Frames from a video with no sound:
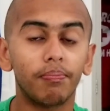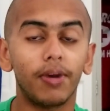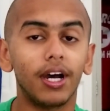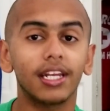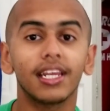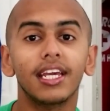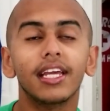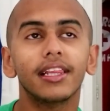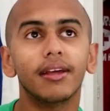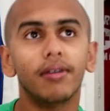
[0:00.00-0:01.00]
but
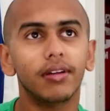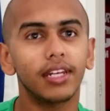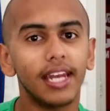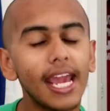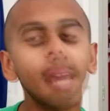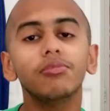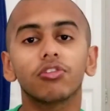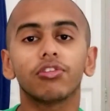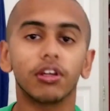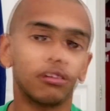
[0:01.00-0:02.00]
the name
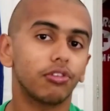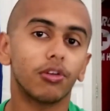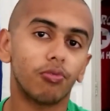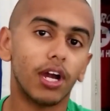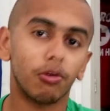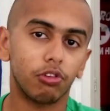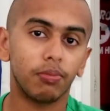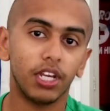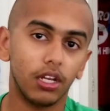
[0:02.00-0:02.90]
just doesn't sit right with me.